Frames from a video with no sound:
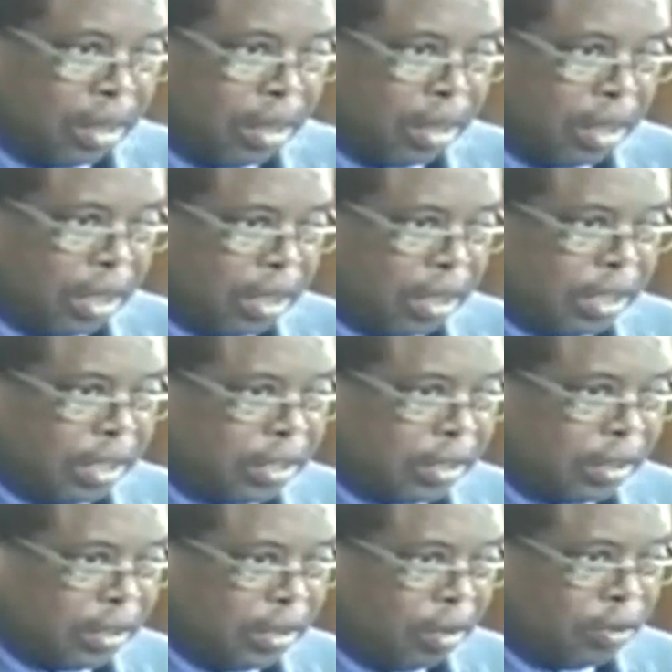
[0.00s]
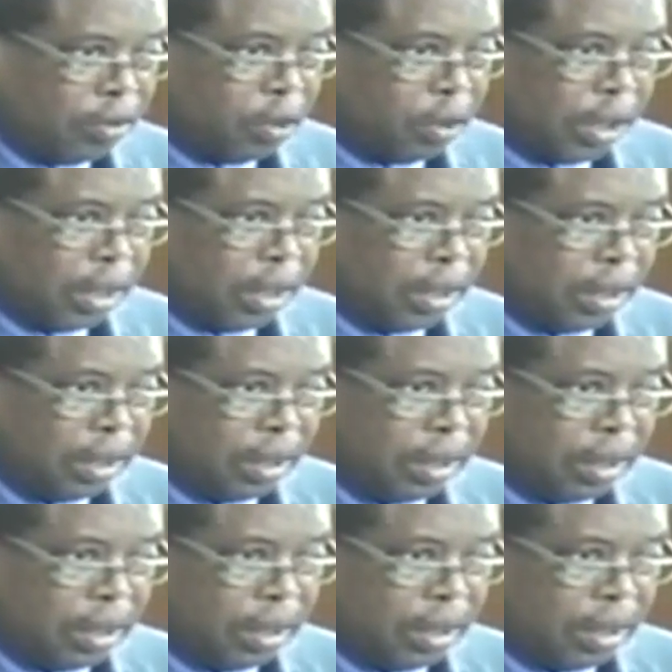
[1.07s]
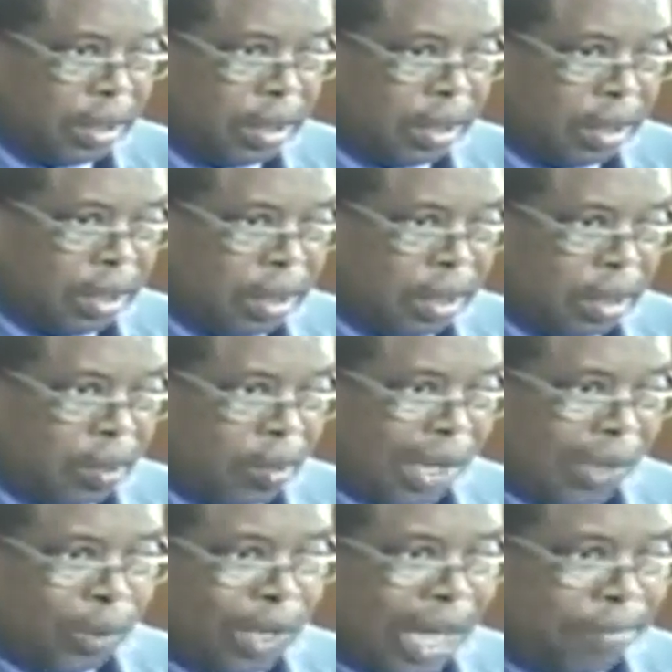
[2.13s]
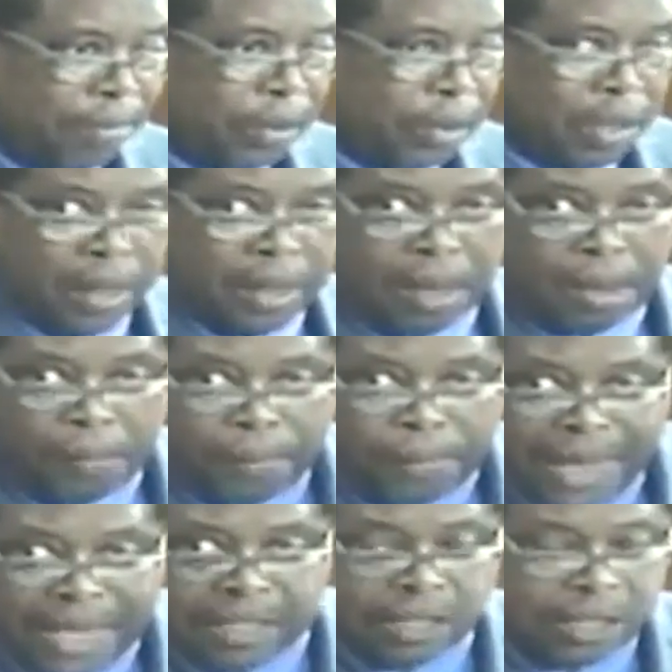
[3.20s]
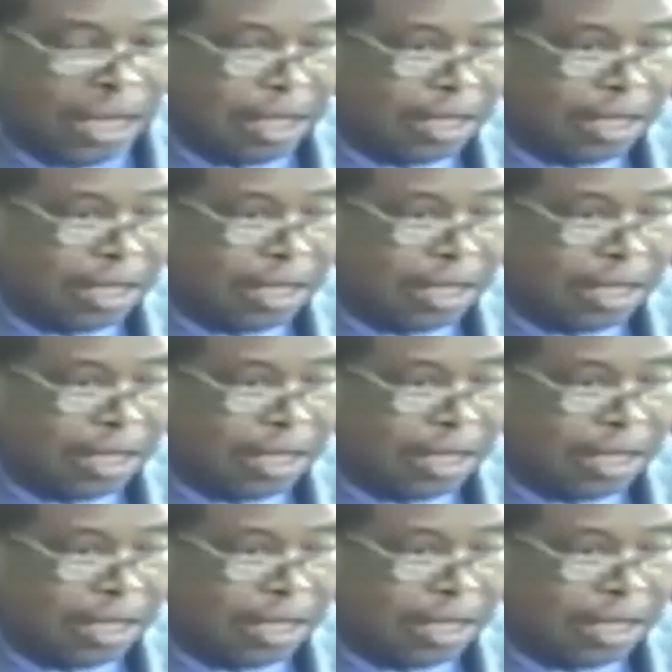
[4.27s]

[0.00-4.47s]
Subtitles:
in this country? What will happen to the pension